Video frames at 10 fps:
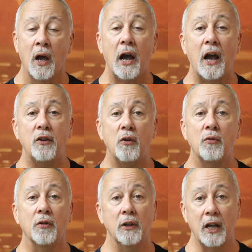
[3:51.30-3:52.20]
I
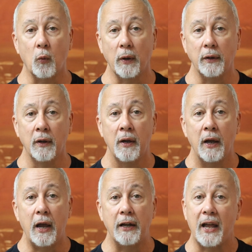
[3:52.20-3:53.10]
use liquid
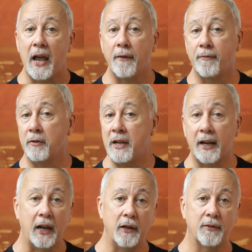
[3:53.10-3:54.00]
and have for
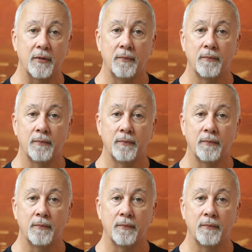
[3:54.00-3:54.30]
decades.